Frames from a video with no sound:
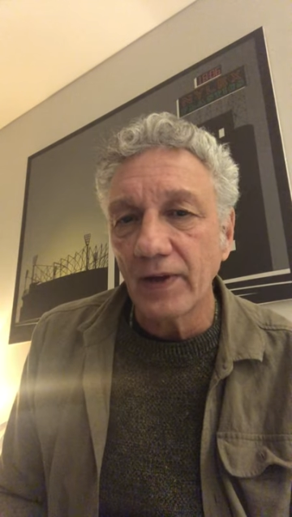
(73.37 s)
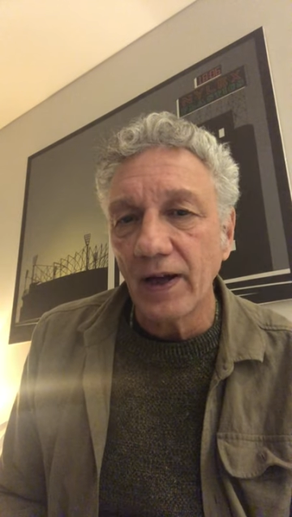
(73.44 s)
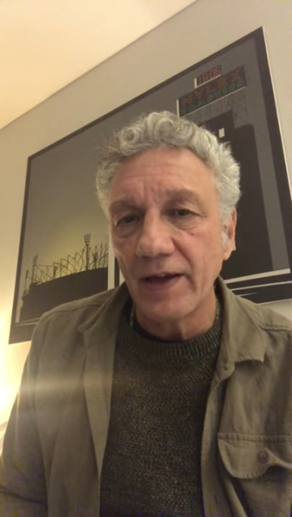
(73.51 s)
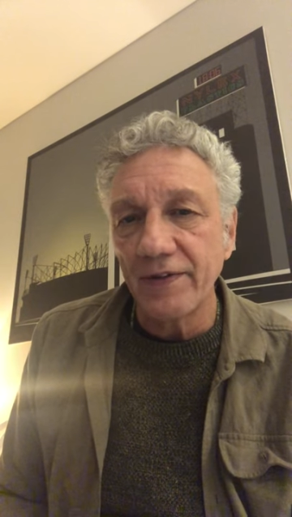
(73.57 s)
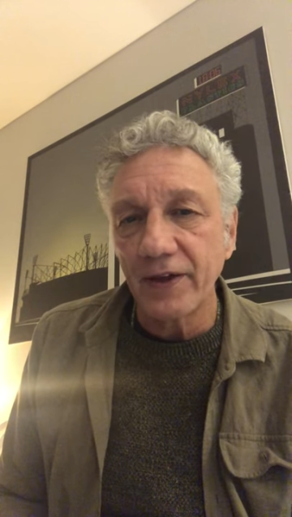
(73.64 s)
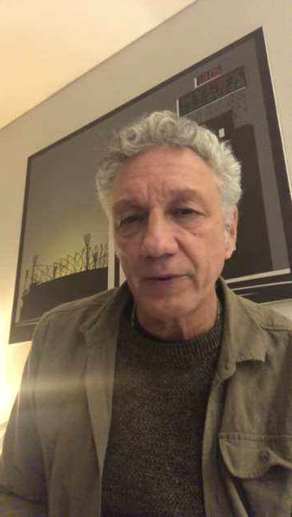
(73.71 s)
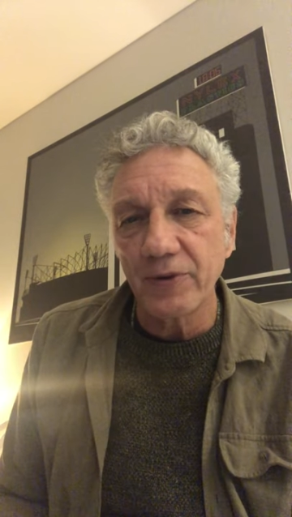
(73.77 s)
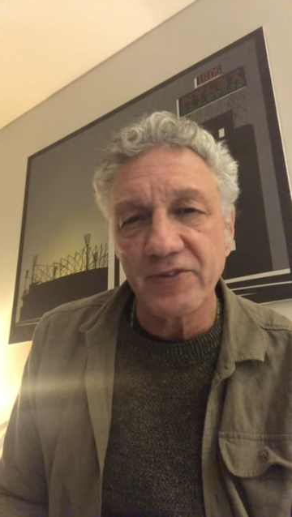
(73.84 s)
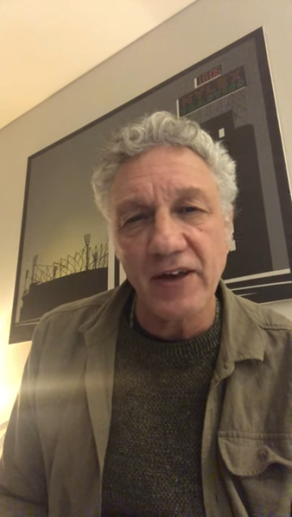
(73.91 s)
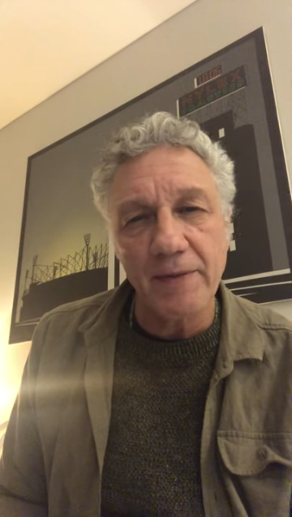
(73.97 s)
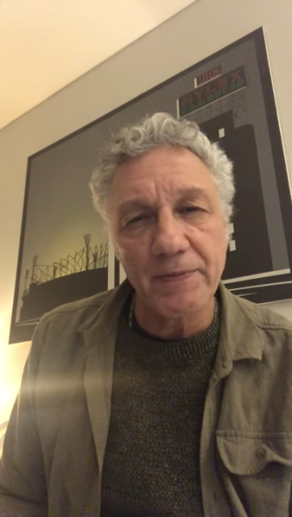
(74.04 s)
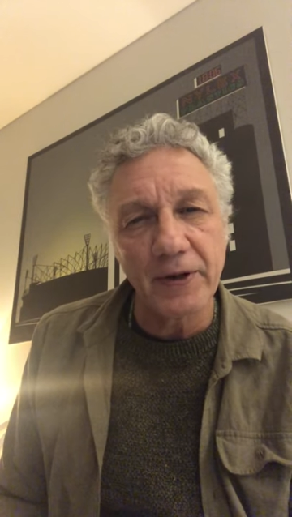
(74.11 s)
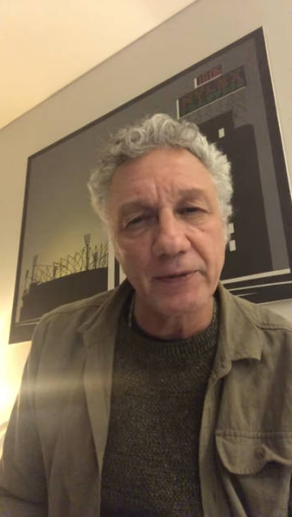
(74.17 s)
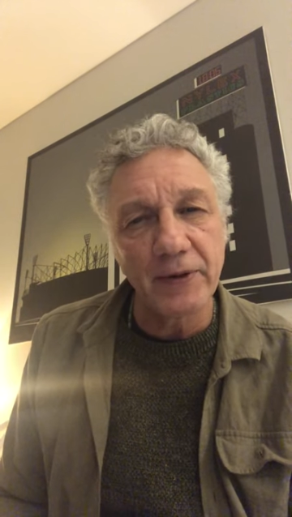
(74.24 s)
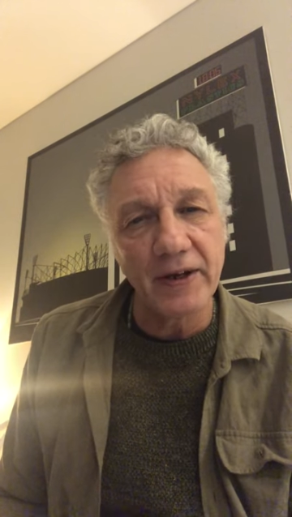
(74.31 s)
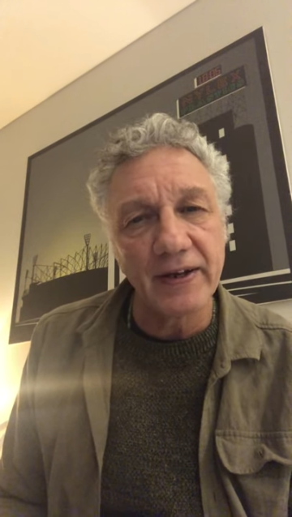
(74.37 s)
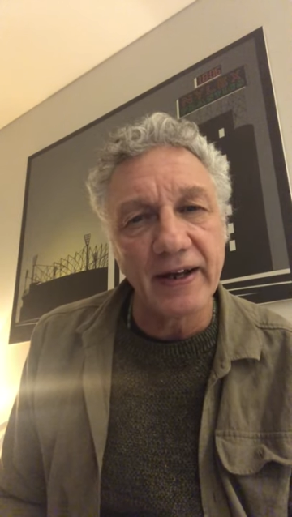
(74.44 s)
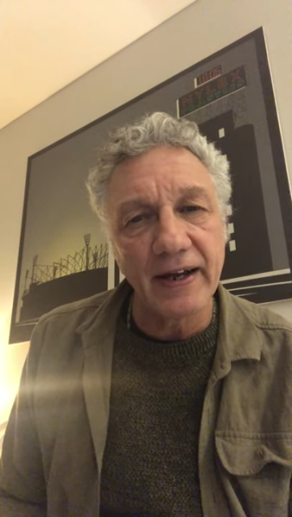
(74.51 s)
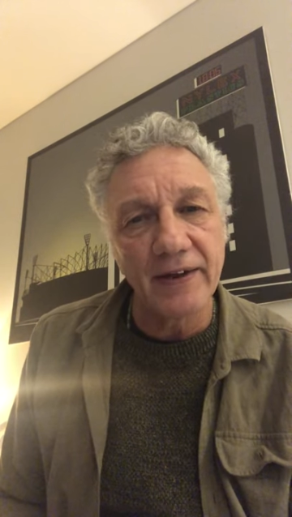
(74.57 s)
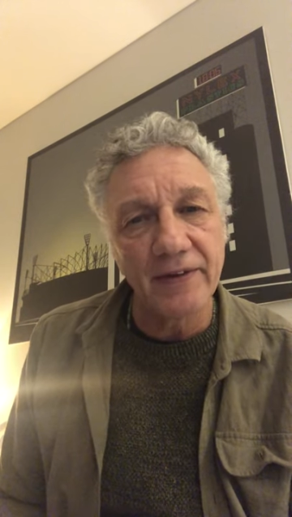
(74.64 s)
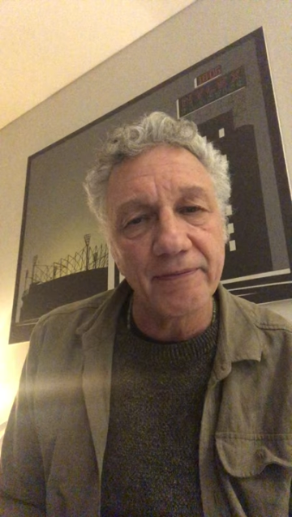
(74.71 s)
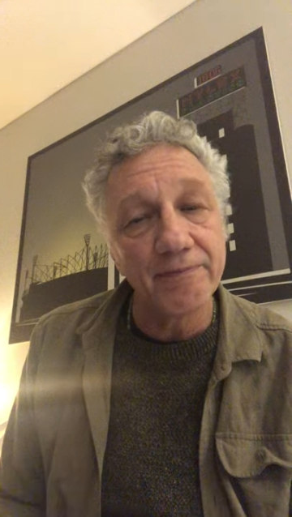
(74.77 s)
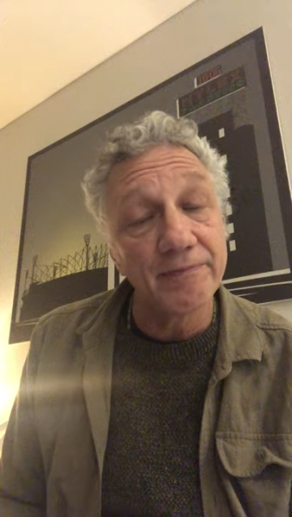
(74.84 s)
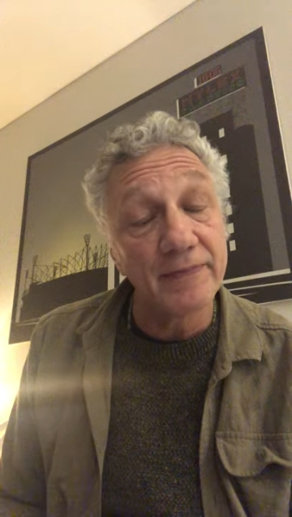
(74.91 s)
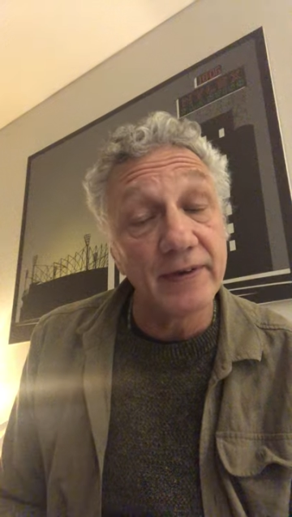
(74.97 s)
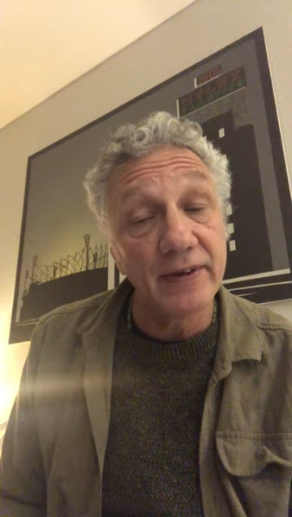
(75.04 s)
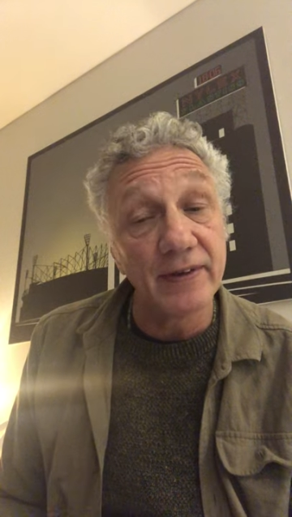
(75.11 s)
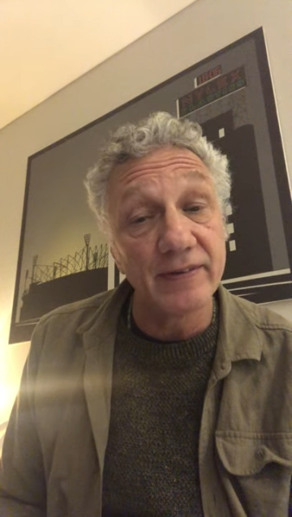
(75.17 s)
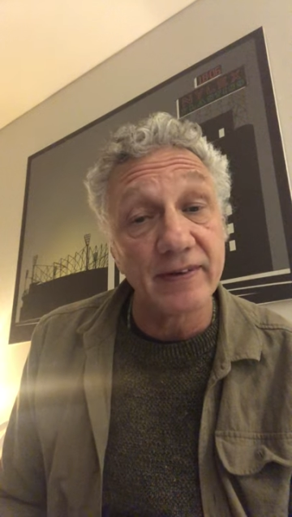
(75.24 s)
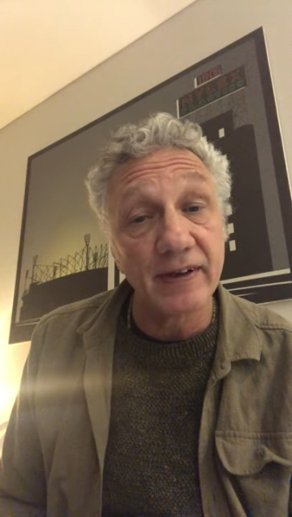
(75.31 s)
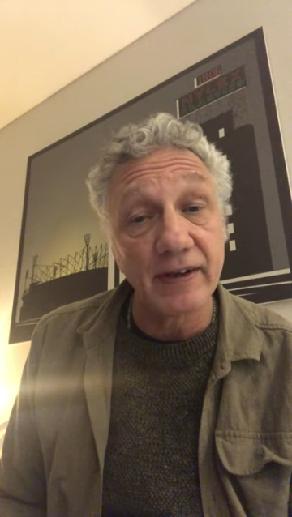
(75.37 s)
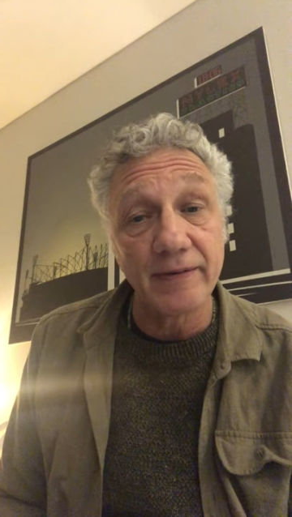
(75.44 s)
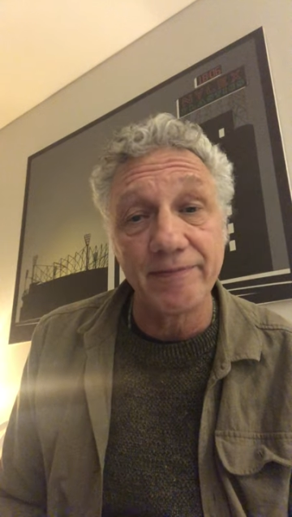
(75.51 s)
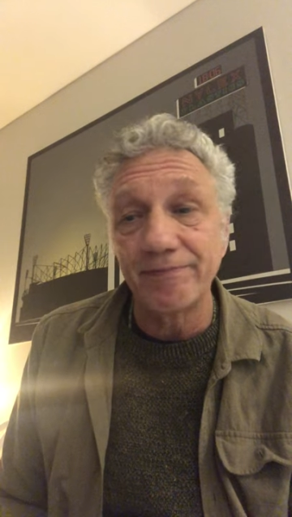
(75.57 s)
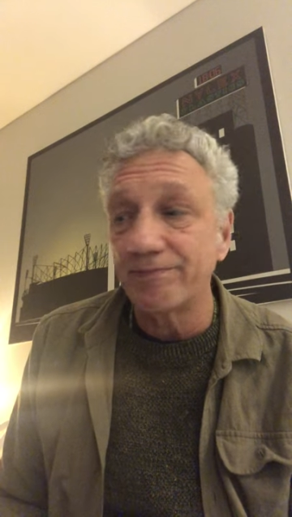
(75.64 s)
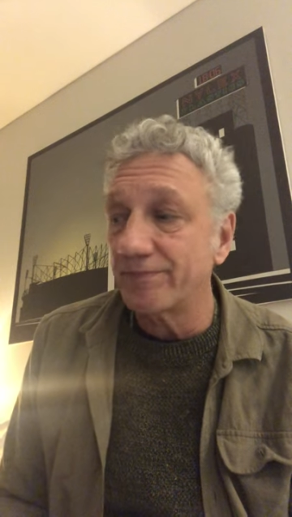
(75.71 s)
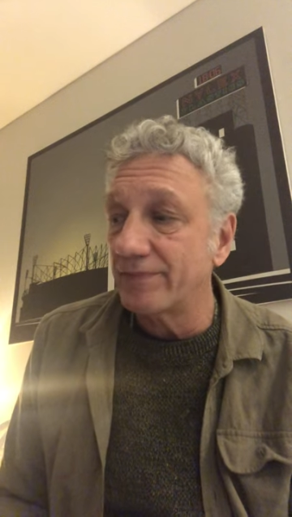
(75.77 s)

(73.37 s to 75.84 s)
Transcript: I think what's happening right now is uh,